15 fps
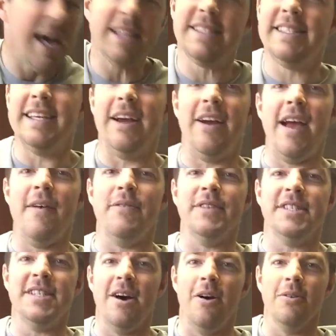Sarah
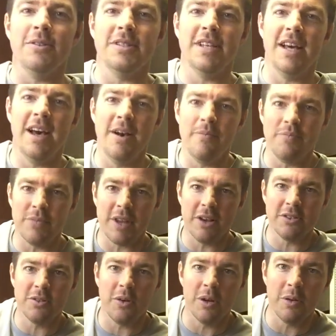Evans songs,
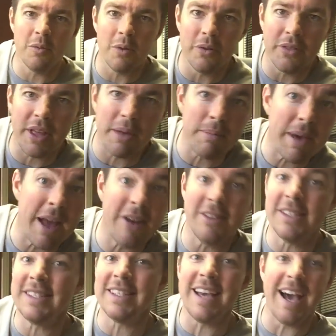there's only one thing that
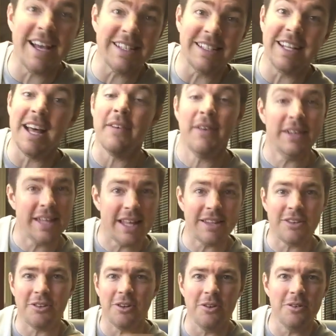matters, it's God's love. Ain't that
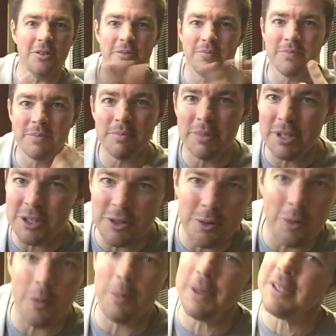the truth? But you
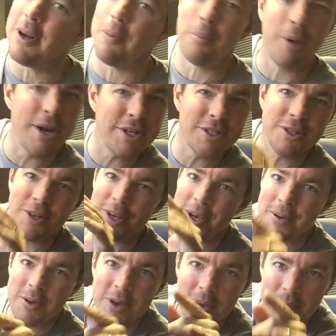don't want me to start preaching to
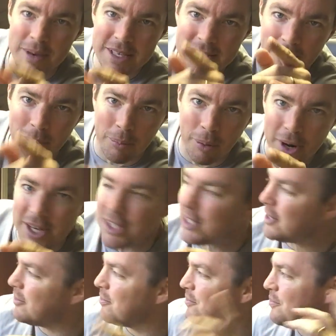you. You get me to start
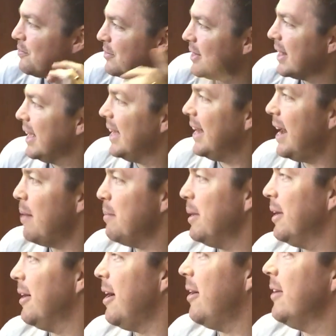preaching, and I'll be
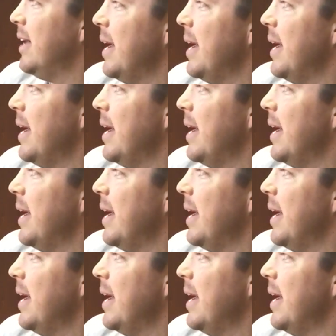here all